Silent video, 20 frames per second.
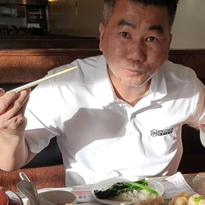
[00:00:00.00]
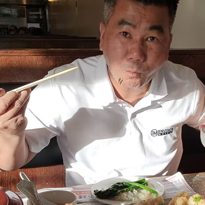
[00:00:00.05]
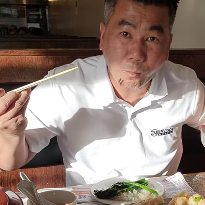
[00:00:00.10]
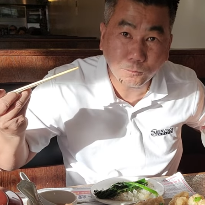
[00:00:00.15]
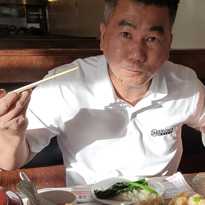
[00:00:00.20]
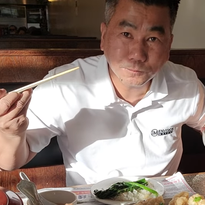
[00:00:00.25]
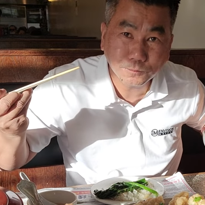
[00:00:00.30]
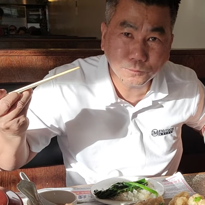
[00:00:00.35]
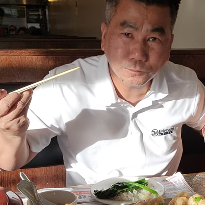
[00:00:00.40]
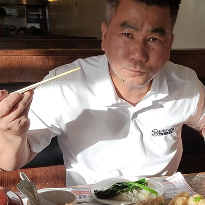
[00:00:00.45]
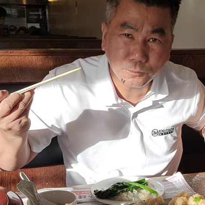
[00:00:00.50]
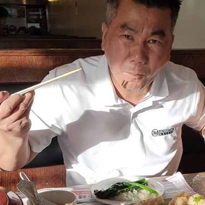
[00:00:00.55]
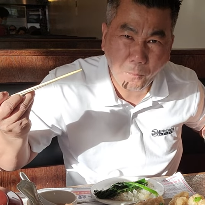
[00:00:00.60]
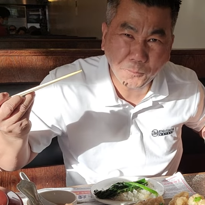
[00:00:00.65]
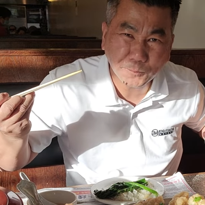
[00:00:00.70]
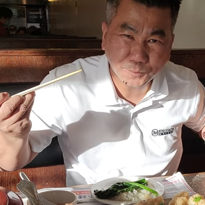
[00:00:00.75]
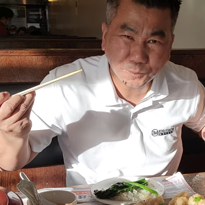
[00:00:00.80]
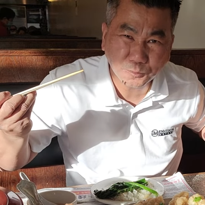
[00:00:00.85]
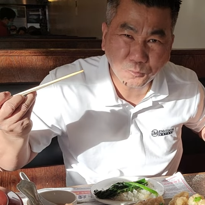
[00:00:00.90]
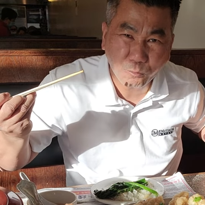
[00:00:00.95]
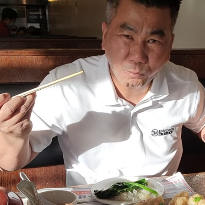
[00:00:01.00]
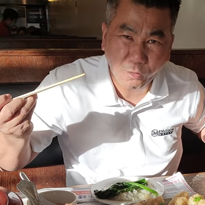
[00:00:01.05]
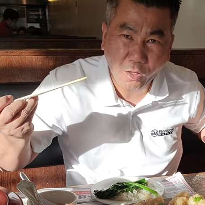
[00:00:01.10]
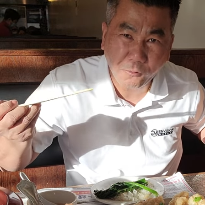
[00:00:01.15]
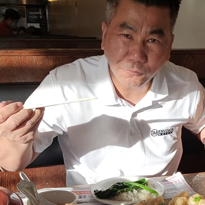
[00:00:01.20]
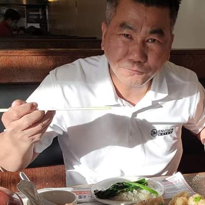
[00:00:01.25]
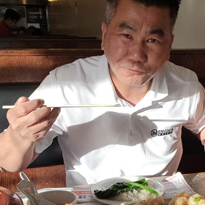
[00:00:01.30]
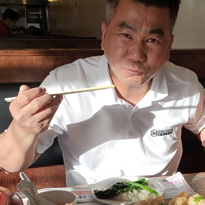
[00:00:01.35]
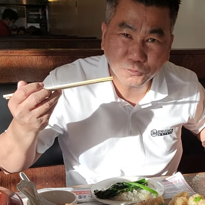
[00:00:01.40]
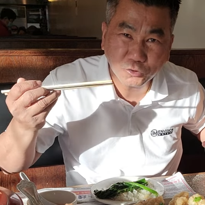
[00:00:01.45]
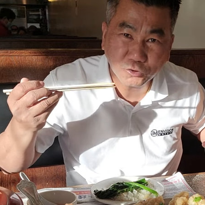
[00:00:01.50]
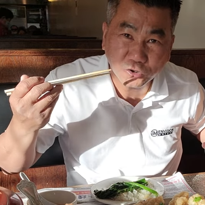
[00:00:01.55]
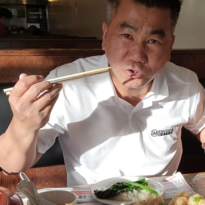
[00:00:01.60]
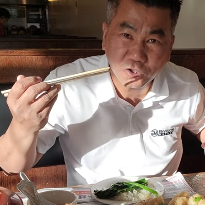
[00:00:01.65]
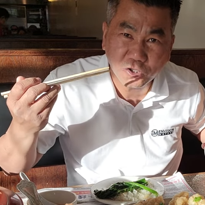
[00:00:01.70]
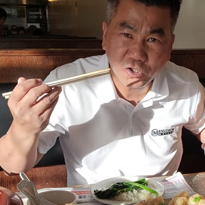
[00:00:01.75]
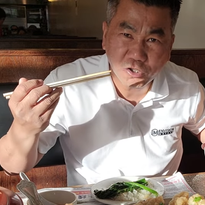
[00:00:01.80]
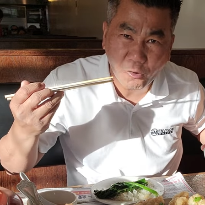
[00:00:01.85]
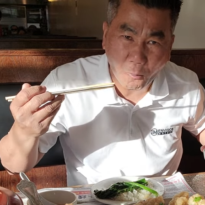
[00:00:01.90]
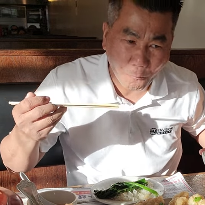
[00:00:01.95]
Mmm,
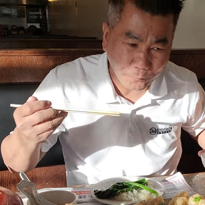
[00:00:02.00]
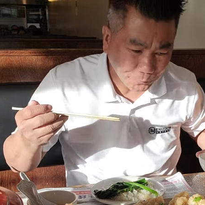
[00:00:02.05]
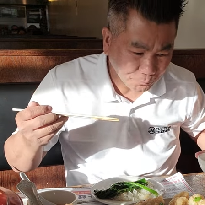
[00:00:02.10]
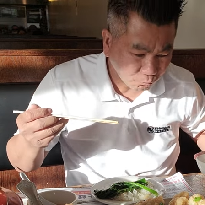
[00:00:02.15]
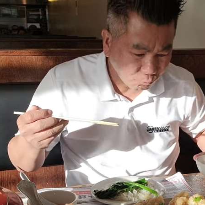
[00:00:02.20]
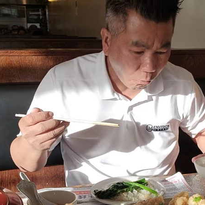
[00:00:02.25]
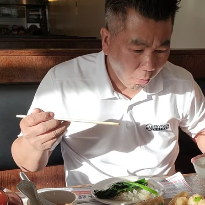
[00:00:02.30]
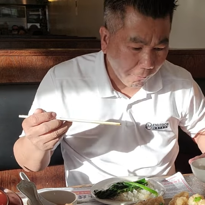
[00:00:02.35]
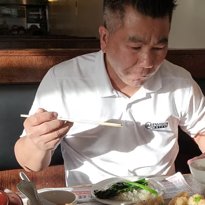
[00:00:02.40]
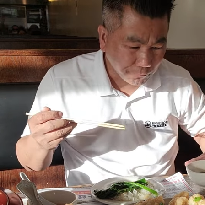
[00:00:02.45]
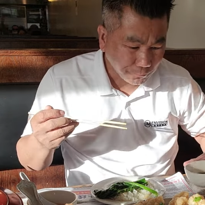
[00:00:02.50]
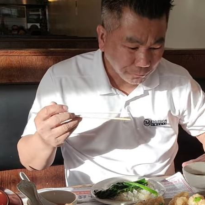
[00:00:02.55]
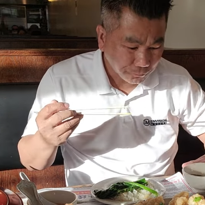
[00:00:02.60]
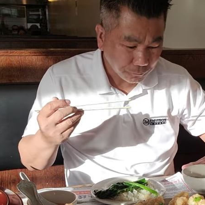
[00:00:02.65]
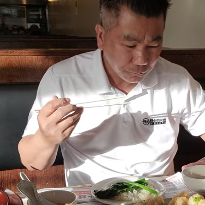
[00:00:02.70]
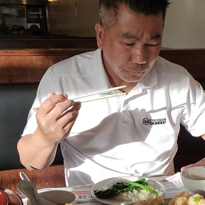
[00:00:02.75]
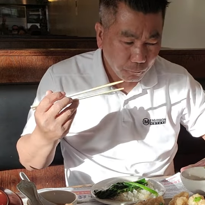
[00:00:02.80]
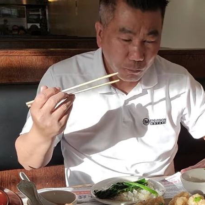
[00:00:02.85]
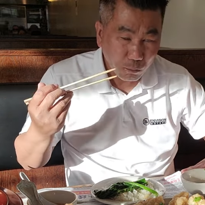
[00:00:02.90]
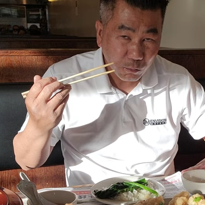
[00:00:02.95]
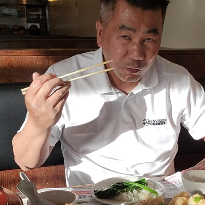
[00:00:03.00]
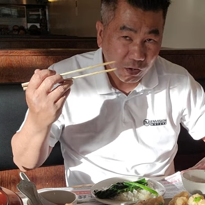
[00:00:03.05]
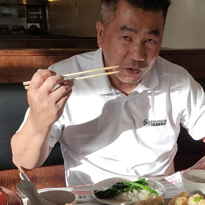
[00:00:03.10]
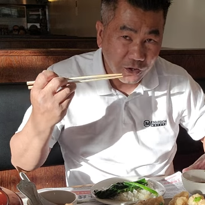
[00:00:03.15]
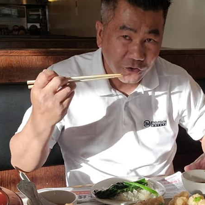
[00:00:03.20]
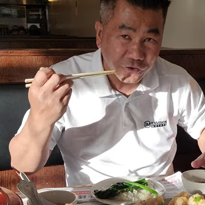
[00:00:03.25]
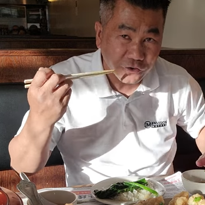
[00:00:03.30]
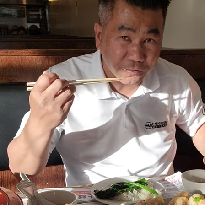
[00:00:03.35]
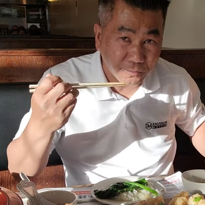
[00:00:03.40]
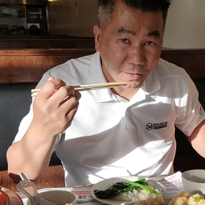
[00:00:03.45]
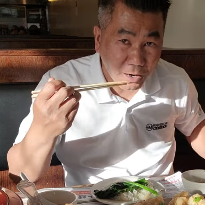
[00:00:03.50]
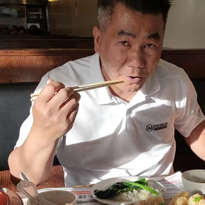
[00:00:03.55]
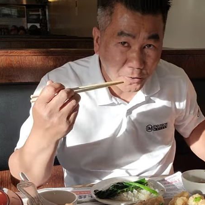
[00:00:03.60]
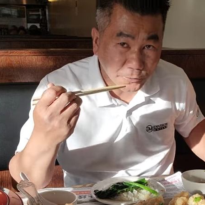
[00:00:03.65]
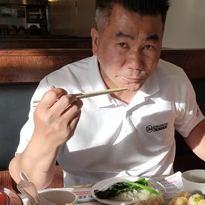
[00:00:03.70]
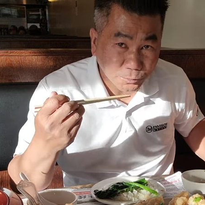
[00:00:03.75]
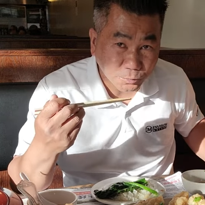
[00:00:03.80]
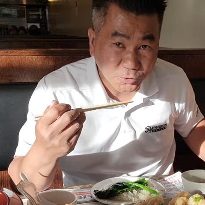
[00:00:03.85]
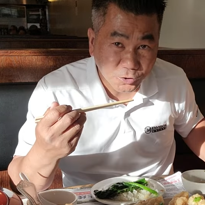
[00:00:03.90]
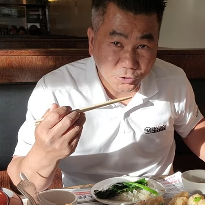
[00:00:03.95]
good. In your
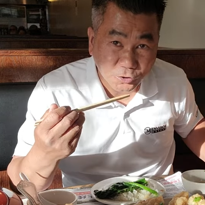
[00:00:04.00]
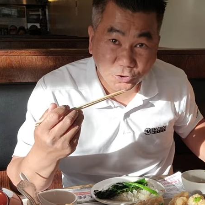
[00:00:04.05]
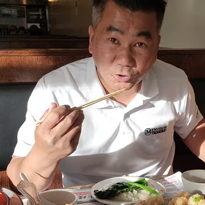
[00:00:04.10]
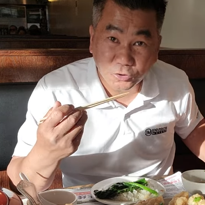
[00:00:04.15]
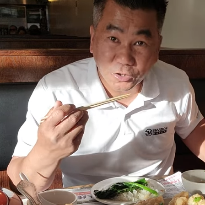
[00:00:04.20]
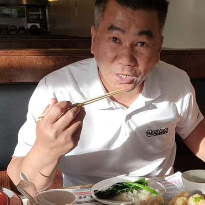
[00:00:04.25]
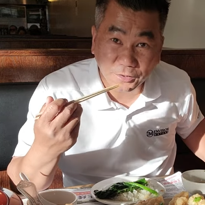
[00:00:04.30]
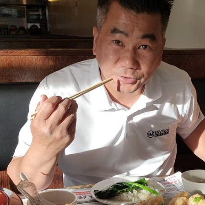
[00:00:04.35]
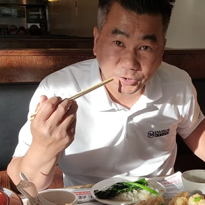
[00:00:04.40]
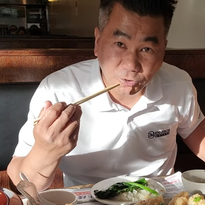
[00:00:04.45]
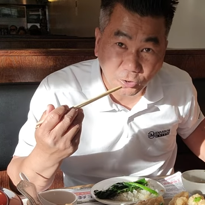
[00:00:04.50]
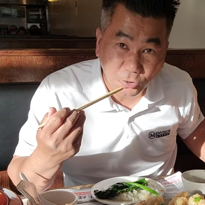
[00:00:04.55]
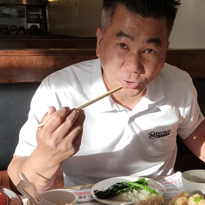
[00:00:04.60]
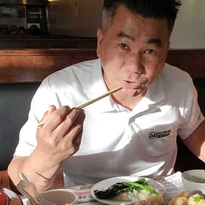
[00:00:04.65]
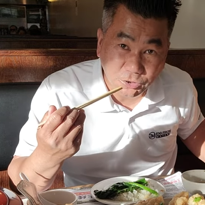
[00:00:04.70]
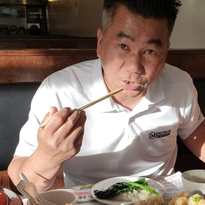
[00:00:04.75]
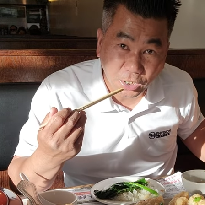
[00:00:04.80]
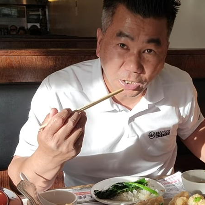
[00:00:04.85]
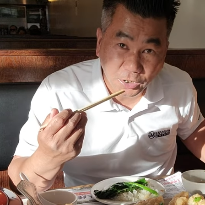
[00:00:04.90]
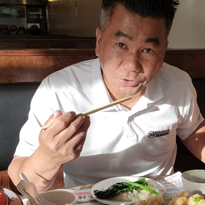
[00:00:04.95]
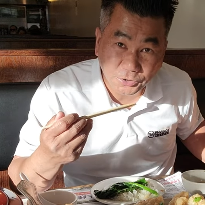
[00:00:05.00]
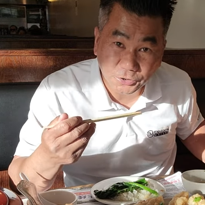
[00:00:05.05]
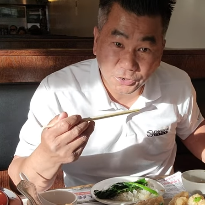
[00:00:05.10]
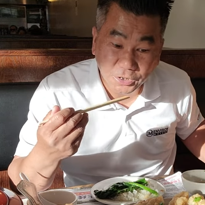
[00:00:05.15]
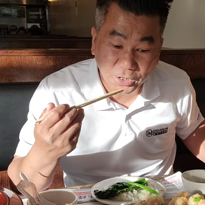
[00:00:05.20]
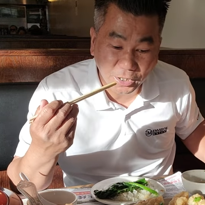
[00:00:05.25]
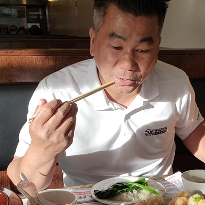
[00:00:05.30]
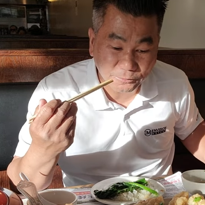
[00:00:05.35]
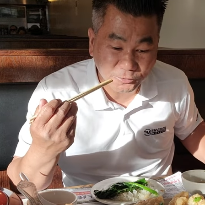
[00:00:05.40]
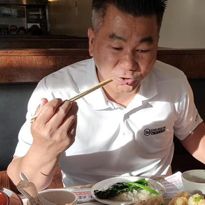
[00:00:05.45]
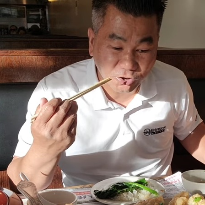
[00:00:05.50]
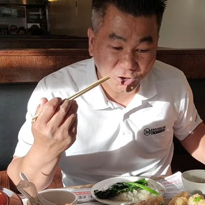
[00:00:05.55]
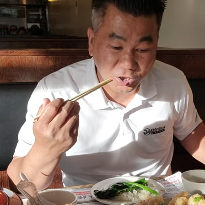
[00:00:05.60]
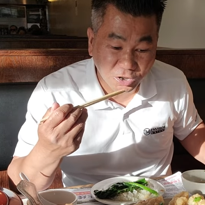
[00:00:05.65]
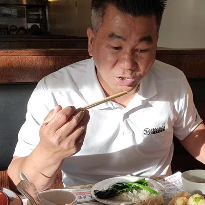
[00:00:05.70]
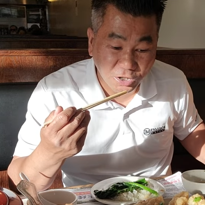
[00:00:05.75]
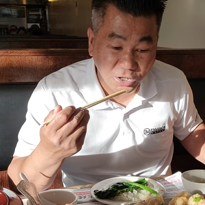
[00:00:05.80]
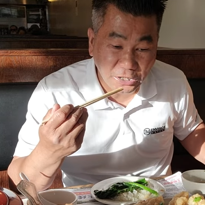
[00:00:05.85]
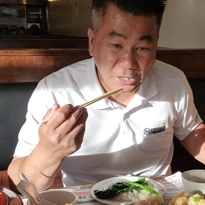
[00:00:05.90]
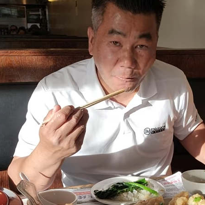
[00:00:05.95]
mouth, you have soy sauce, you have
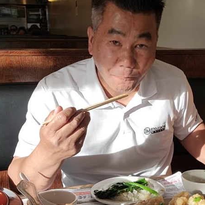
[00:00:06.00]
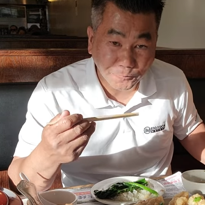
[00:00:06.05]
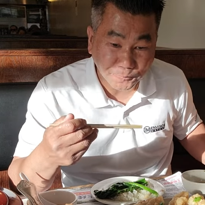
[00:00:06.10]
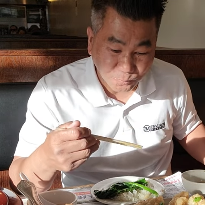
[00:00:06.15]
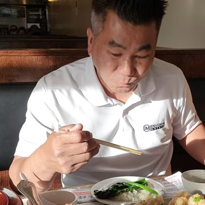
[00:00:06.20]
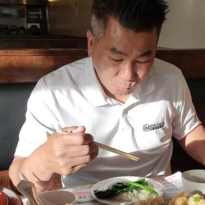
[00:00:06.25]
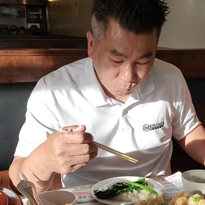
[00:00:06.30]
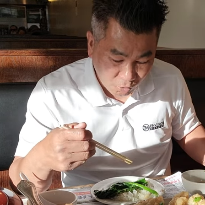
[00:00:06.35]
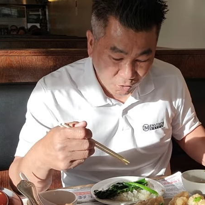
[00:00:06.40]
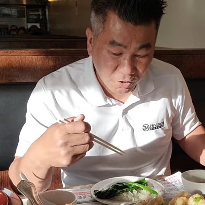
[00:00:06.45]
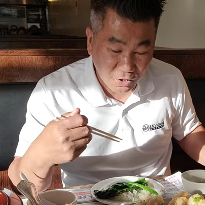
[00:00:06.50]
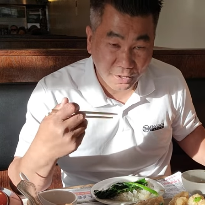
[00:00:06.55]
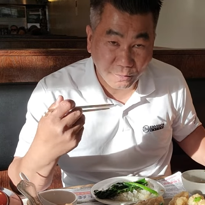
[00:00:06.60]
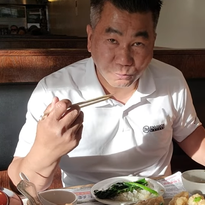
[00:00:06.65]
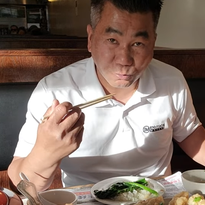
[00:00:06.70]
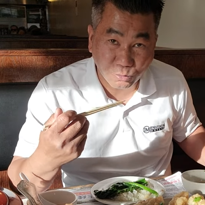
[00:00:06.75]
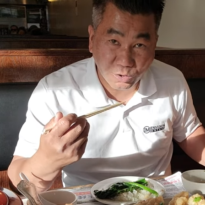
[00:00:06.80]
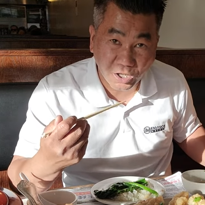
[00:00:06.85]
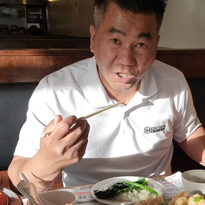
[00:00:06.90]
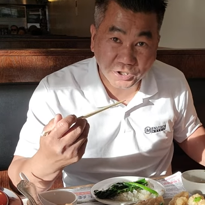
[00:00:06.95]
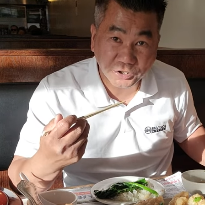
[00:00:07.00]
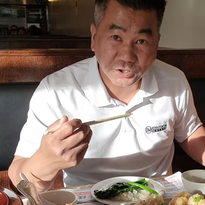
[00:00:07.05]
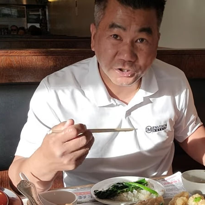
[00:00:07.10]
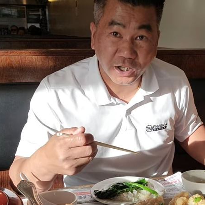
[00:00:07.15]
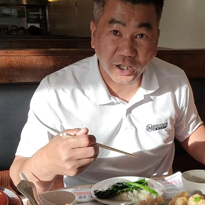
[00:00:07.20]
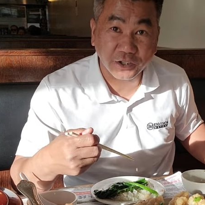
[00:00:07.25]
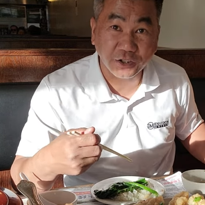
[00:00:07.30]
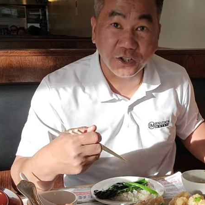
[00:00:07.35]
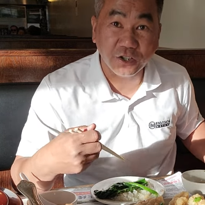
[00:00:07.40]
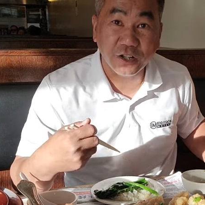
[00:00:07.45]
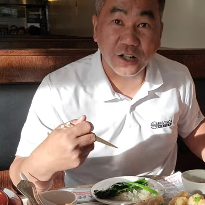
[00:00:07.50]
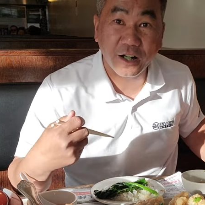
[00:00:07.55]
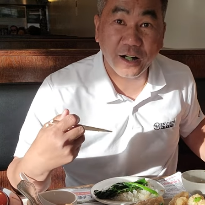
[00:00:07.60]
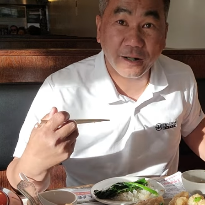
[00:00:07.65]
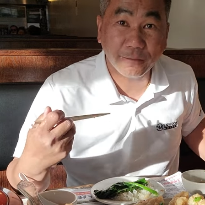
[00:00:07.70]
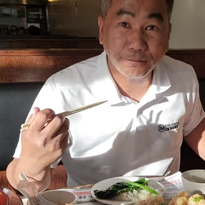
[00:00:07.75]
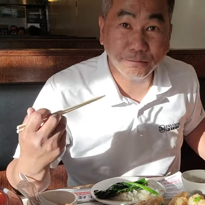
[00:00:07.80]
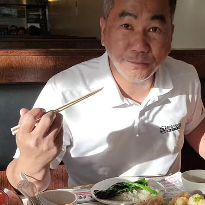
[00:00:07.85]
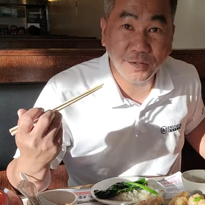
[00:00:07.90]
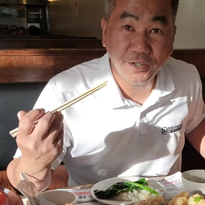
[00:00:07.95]
chili, you have rice, and you
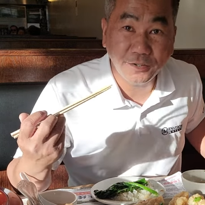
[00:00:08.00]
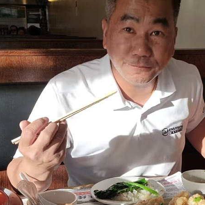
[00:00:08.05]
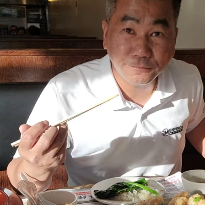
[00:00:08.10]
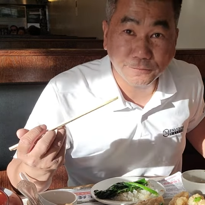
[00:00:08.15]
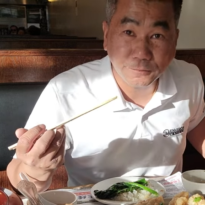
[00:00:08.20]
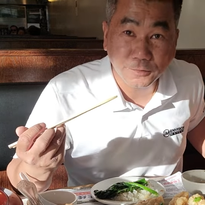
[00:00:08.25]
have beef,